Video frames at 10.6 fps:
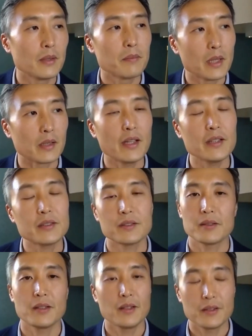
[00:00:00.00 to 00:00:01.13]
in
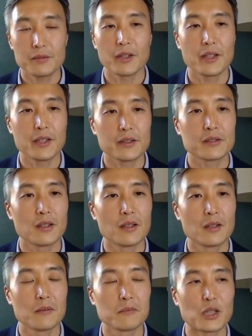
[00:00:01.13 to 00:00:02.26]
cases, these raise
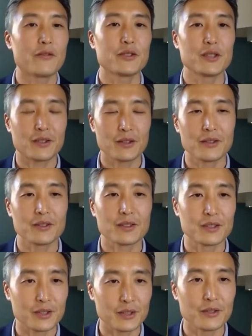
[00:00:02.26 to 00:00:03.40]
privacy
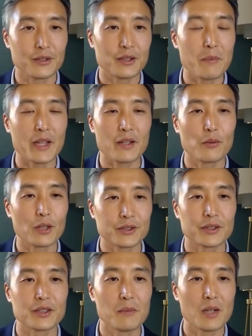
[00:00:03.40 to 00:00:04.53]
concerns in many
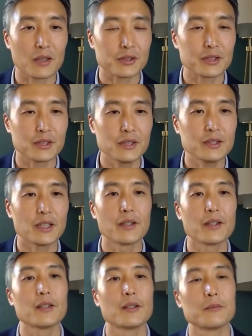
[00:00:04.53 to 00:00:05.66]
Western democracies,
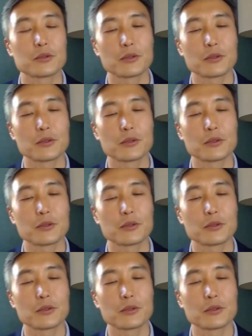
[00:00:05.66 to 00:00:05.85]
and